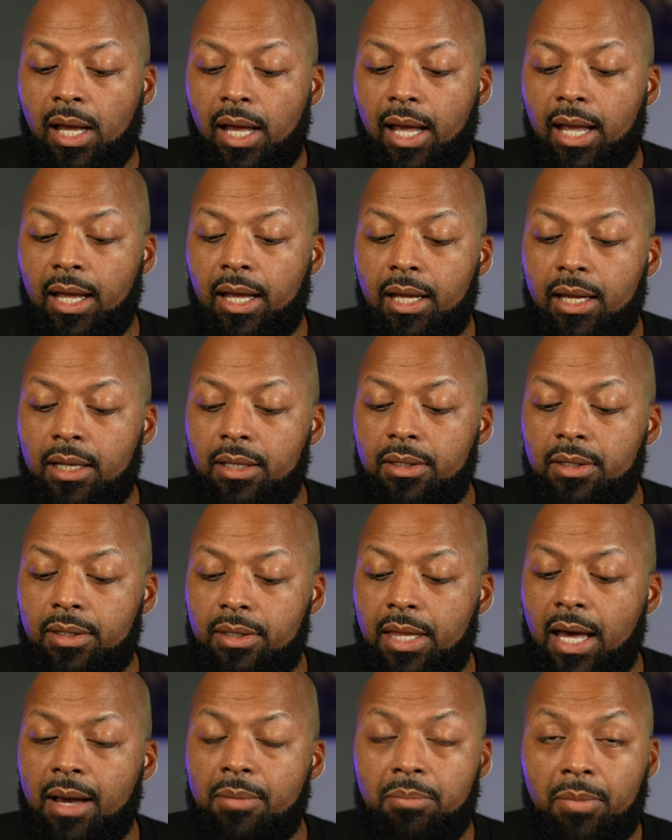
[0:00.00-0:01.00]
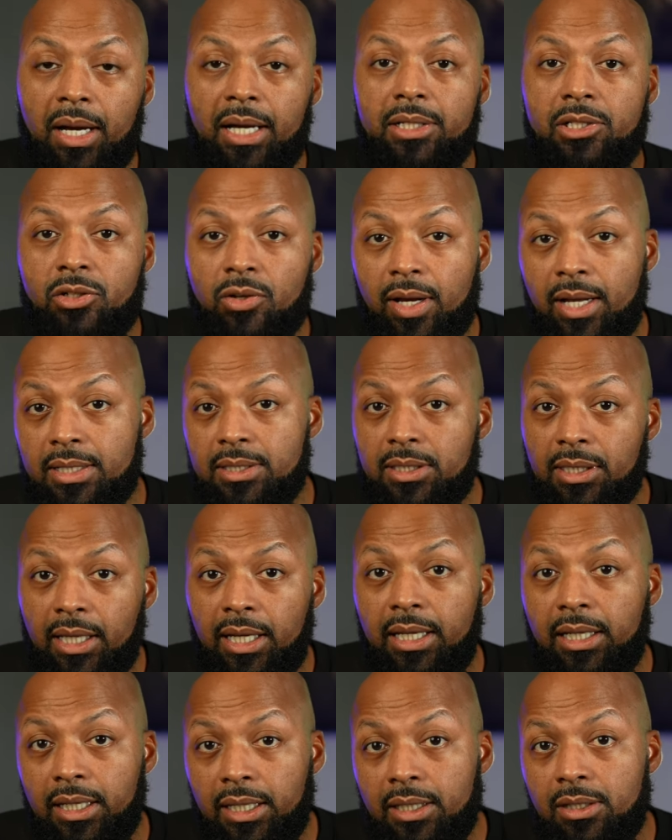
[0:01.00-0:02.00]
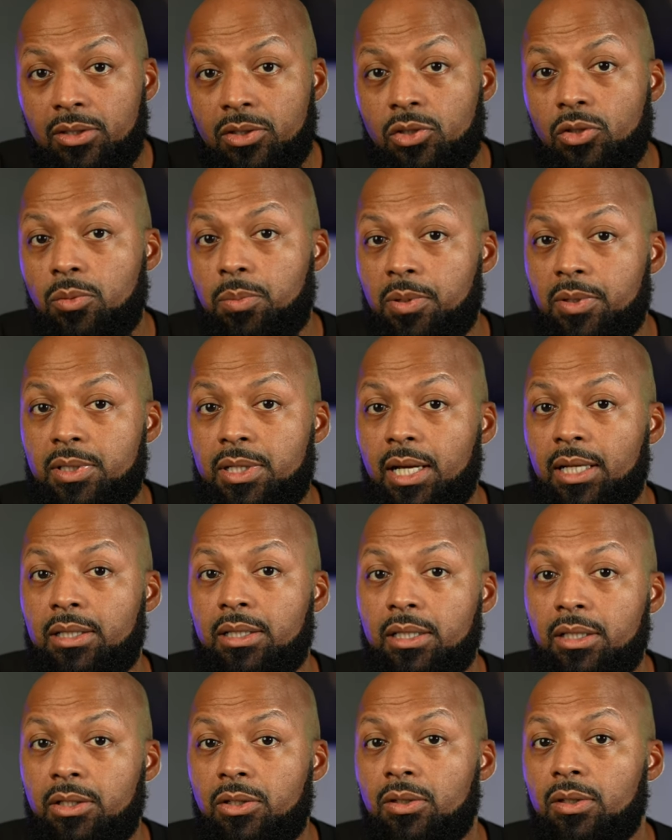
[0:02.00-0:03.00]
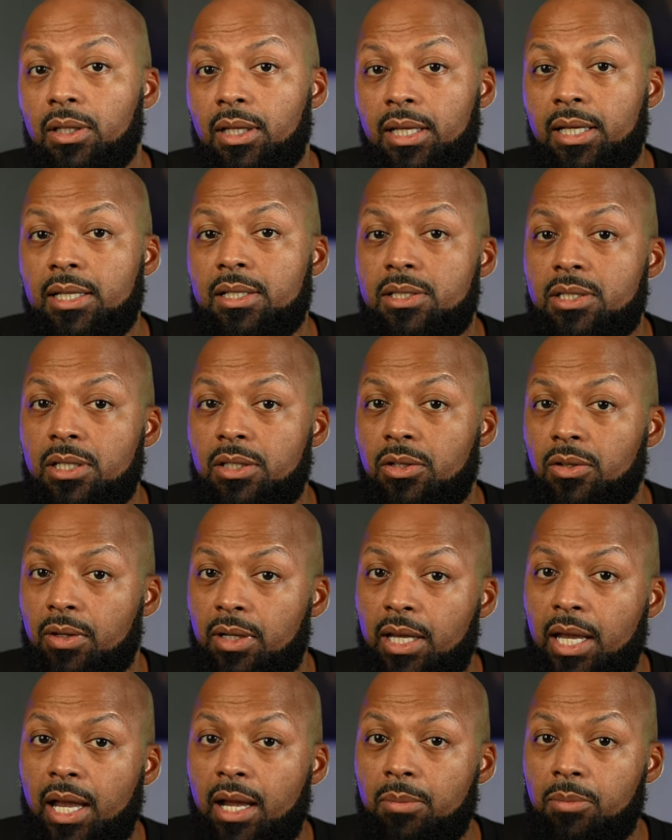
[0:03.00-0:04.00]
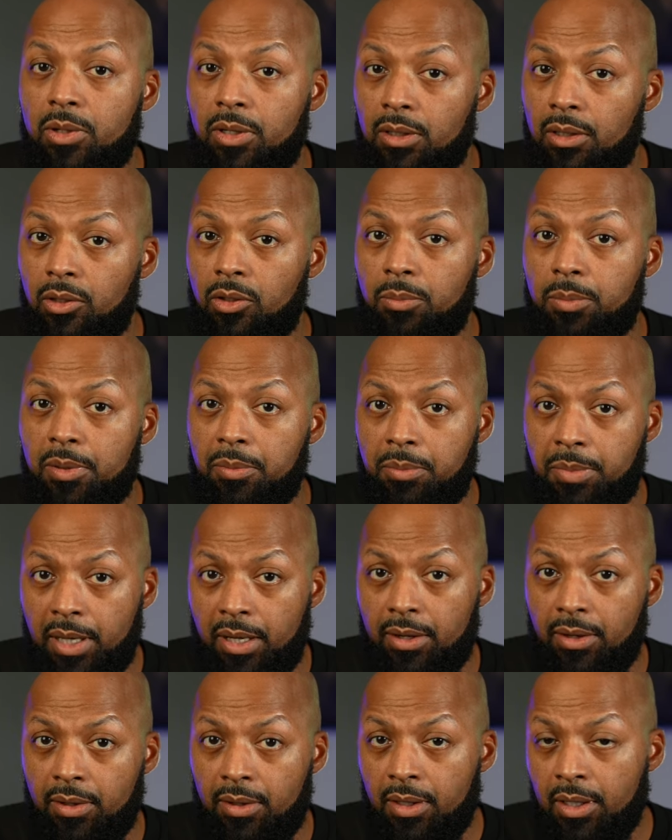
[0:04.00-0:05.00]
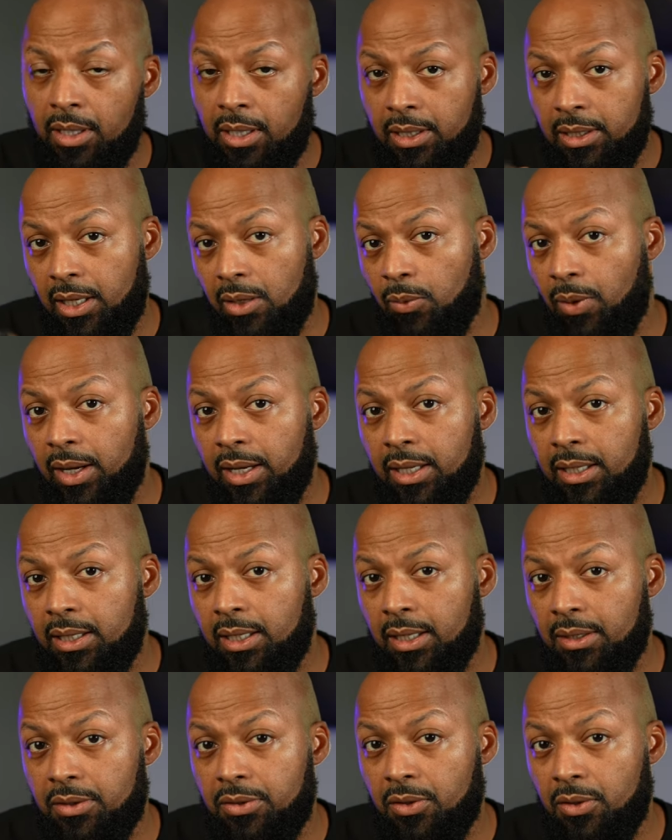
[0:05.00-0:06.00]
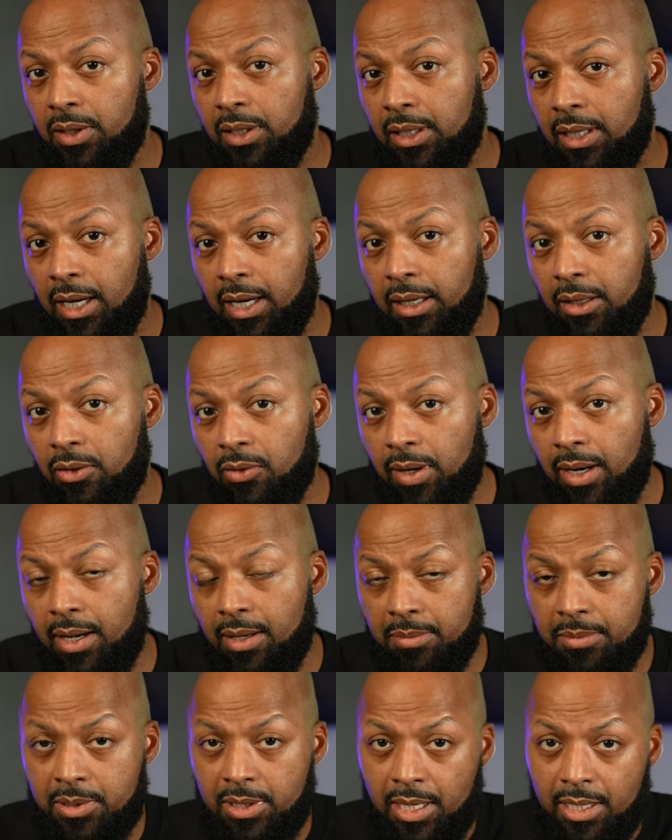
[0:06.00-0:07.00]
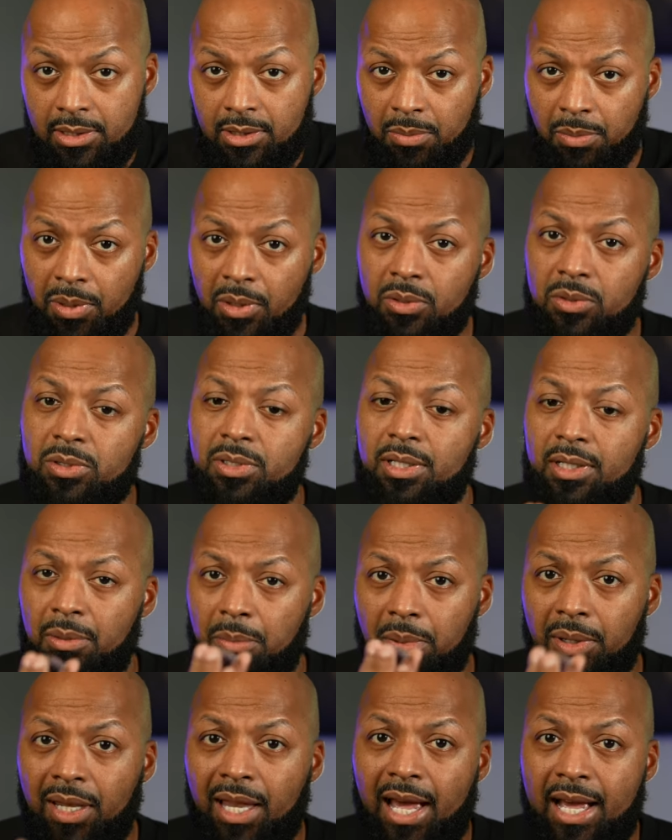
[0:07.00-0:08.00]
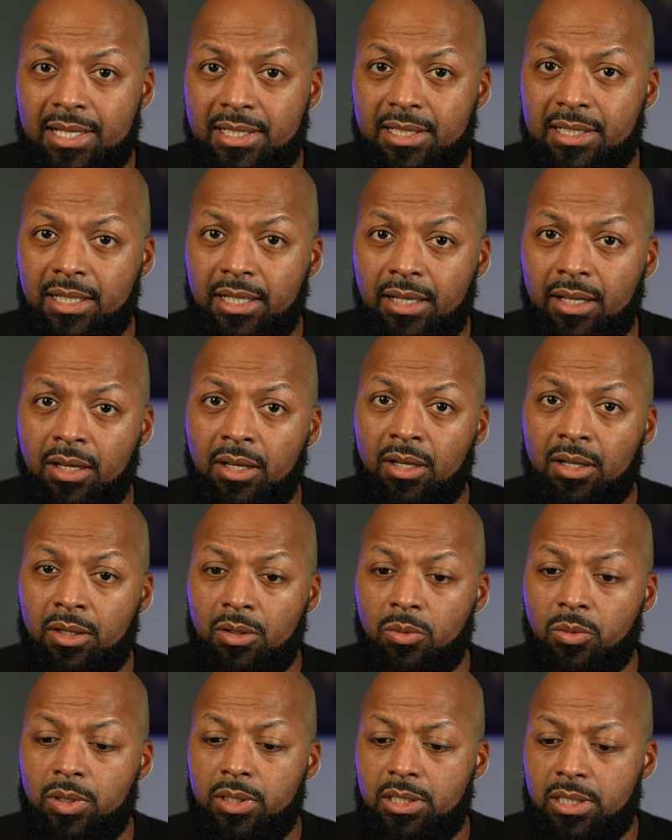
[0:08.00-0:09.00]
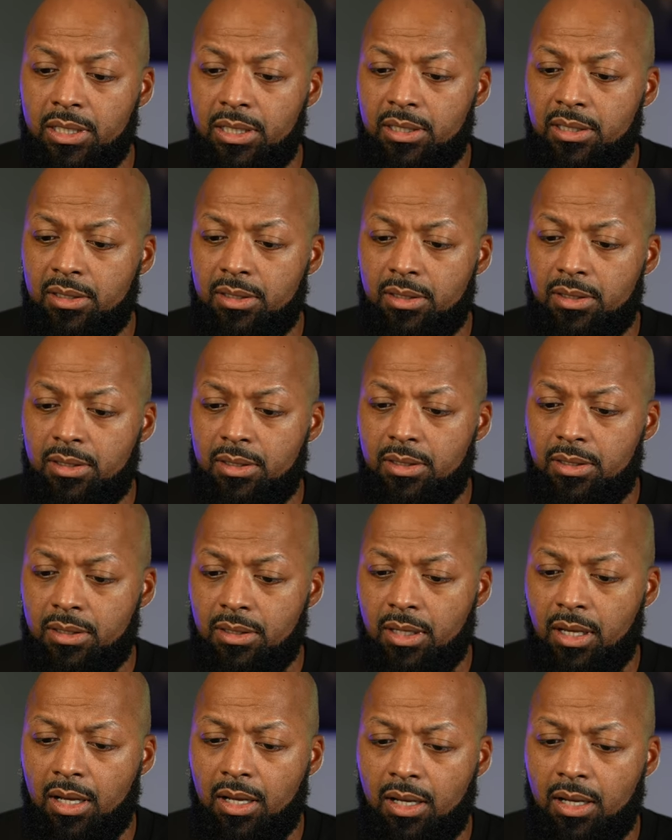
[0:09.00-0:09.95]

and that might translate into protecting your lens and your camera a little bit better. They weigh in at 39 grams as opposed to the plastic, which is